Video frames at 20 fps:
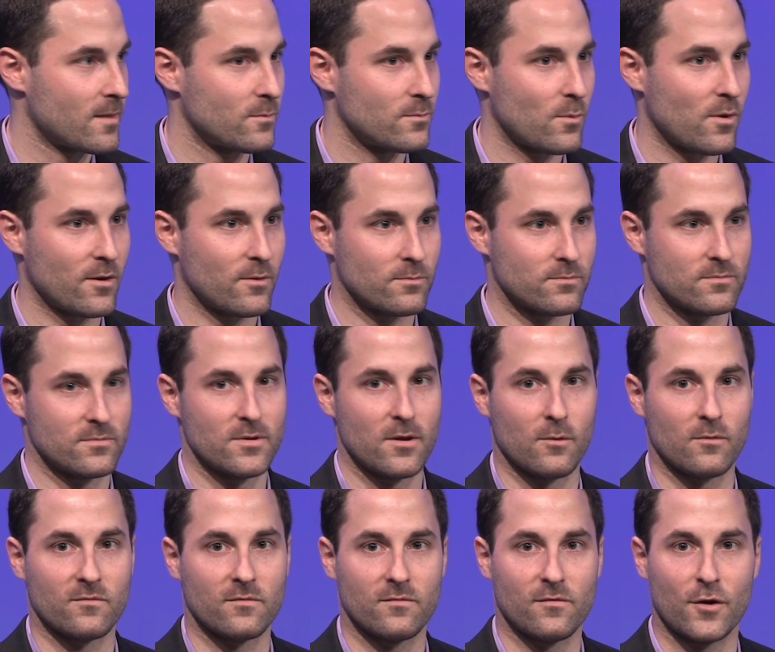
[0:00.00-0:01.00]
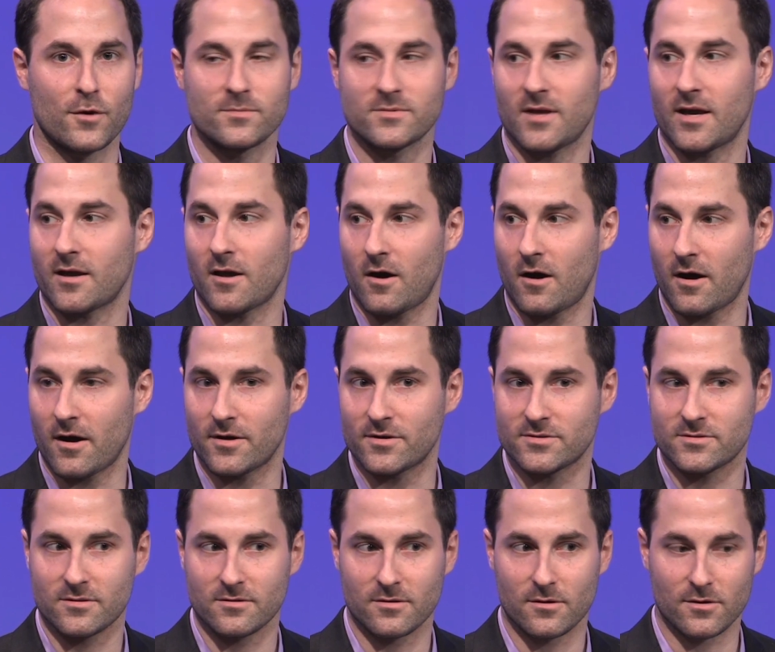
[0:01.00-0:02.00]
where firms like
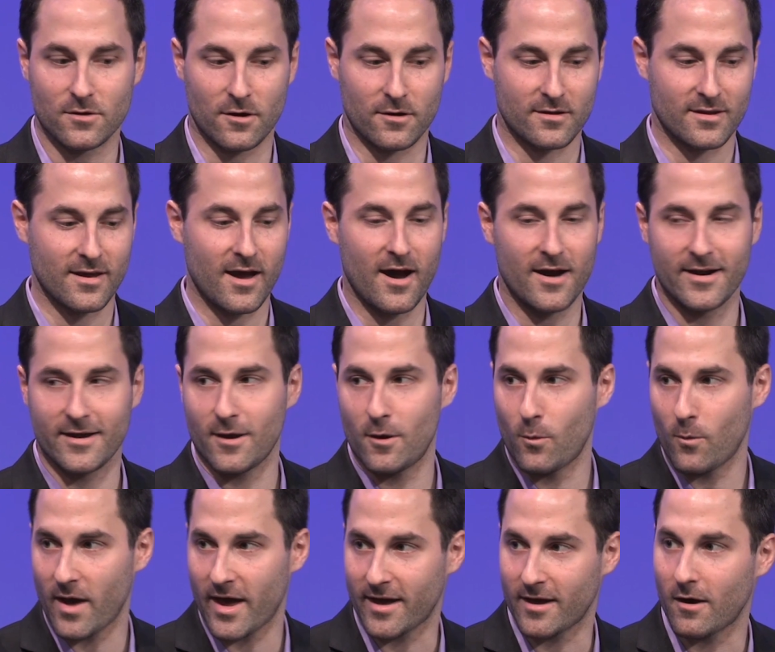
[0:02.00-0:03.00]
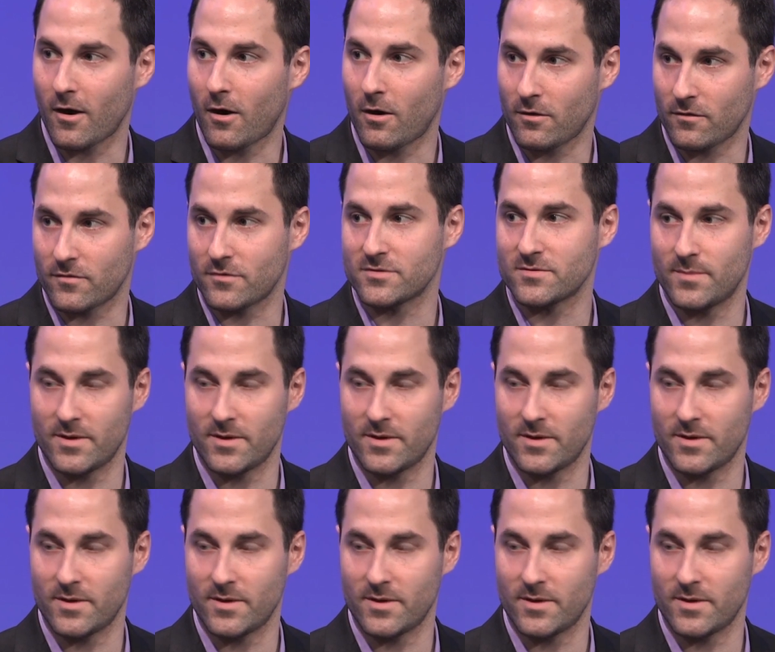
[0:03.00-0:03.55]
ours are cutting away all of those